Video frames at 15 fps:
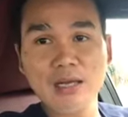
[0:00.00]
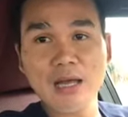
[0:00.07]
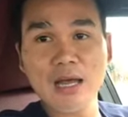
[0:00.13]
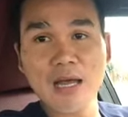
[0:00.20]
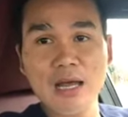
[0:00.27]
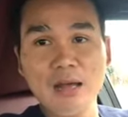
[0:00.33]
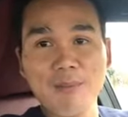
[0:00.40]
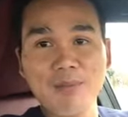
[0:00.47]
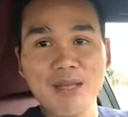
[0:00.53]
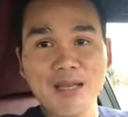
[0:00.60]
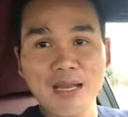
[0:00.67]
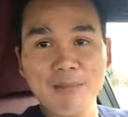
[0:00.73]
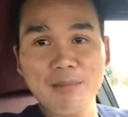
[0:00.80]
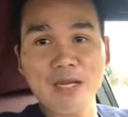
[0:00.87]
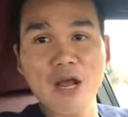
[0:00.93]
then
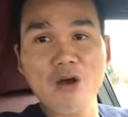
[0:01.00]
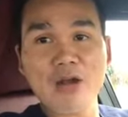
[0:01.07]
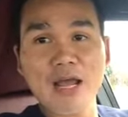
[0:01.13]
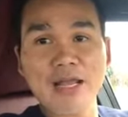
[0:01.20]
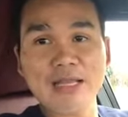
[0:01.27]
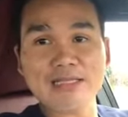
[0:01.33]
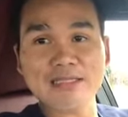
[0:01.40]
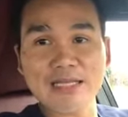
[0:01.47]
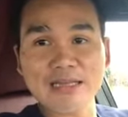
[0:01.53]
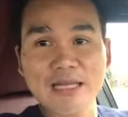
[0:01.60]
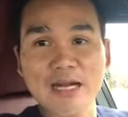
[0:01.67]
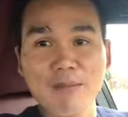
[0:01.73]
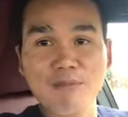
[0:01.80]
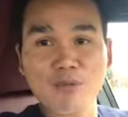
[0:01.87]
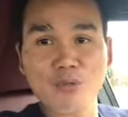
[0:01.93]
let me know and I can set
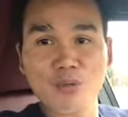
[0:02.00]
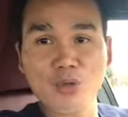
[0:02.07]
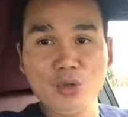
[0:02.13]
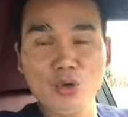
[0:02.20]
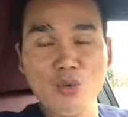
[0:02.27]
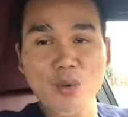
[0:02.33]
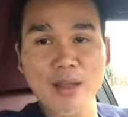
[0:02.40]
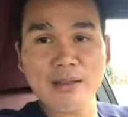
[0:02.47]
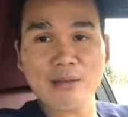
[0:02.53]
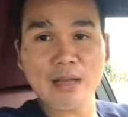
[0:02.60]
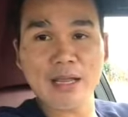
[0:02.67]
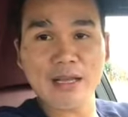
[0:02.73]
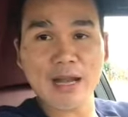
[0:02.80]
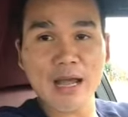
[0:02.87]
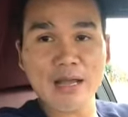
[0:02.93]
that up for you.
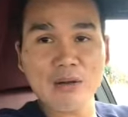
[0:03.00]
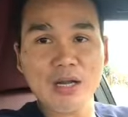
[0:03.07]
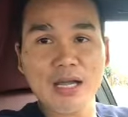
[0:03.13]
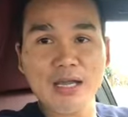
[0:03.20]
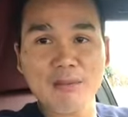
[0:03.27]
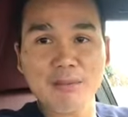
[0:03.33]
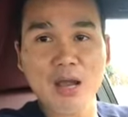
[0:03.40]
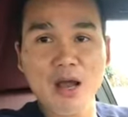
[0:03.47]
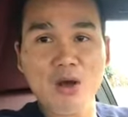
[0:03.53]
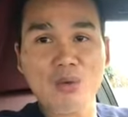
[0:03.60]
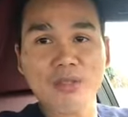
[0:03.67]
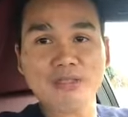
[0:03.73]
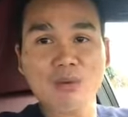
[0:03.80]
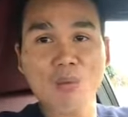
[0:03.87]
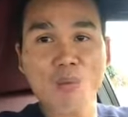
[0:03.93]
And I let them know
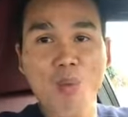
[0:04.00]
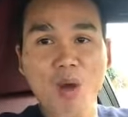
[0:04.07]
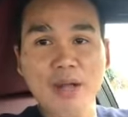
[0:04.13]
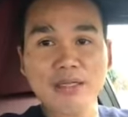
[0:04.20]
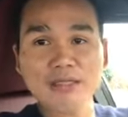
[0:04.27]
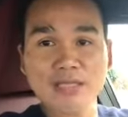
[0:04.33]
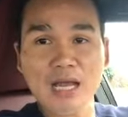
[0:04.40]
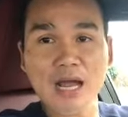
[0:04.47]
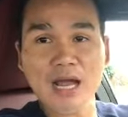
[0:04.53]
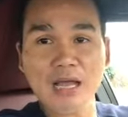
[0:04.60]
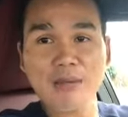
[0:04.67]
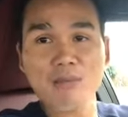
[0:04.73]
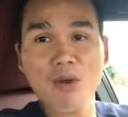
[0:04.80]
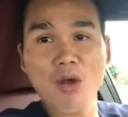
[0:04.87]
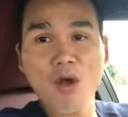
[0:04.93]
it's a
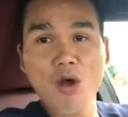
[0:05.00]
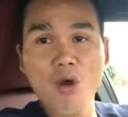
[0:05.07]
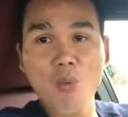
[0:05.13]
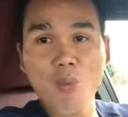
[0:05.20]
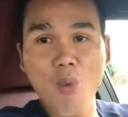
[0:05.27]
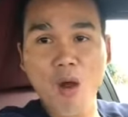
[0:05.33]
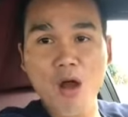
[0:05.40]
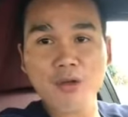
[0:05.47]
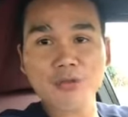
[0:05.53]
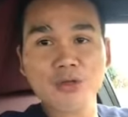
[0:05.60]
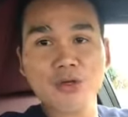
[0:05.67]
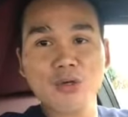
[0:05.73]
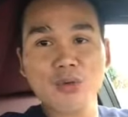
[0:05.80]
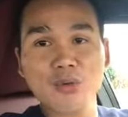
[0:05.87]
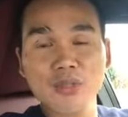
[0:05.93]
one-time
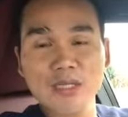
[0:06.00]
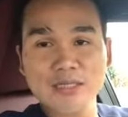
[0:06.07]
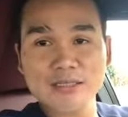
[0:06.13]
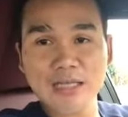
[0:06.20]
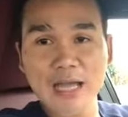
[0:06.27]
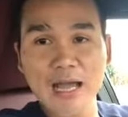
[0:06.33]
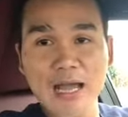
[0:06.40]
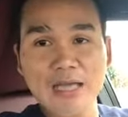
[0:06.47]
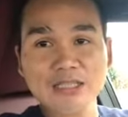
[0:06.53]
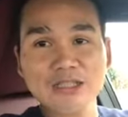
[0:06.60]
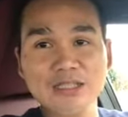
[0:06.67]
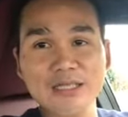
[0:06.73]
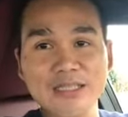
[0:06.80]
walkthrough /